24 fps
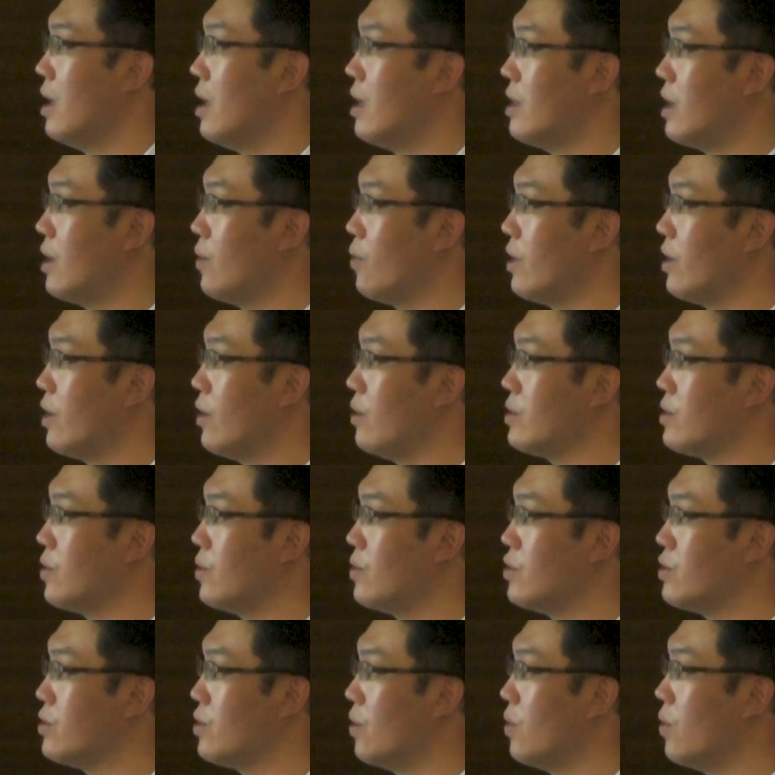And then we
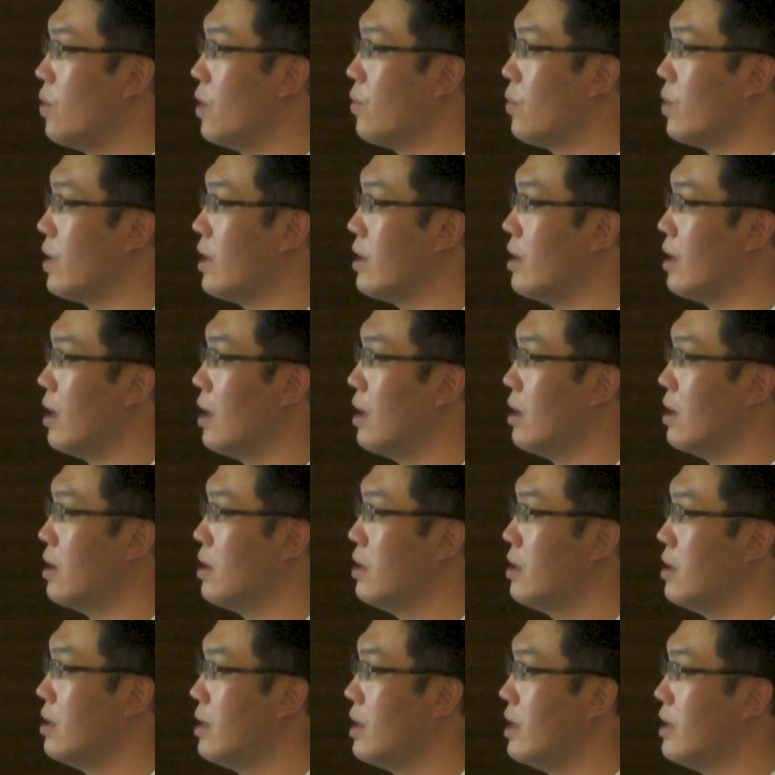also show when we
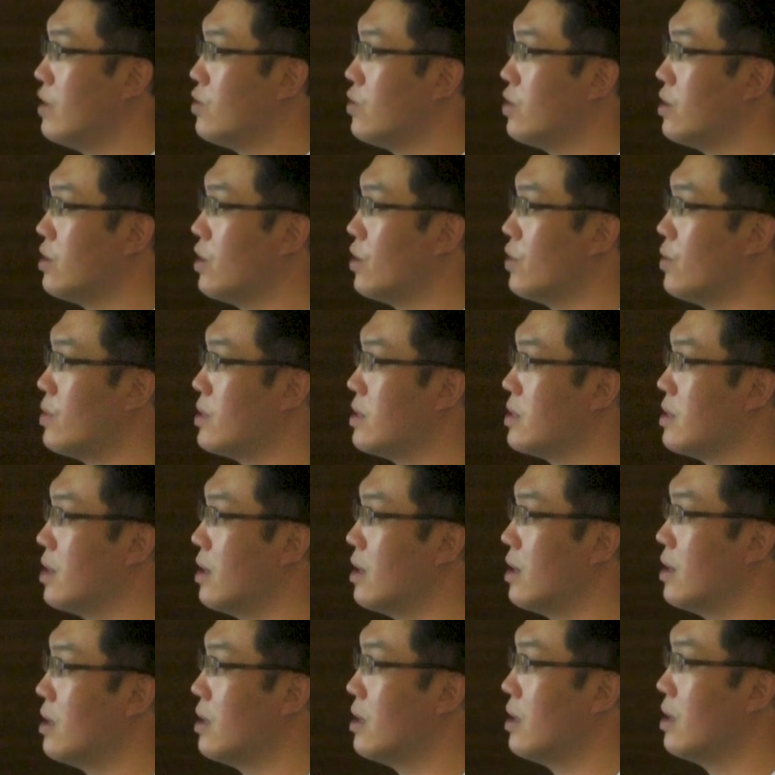introduce
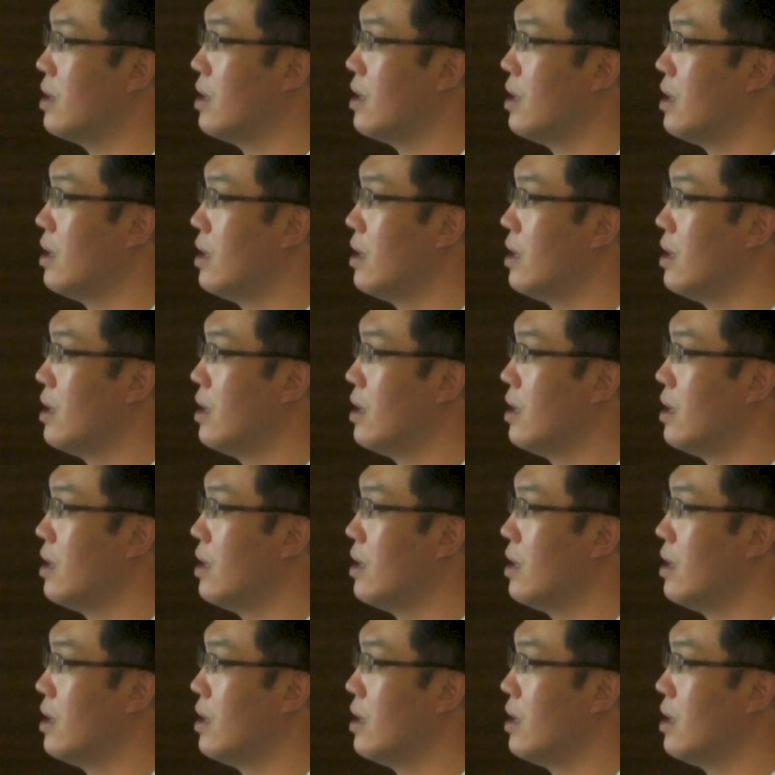the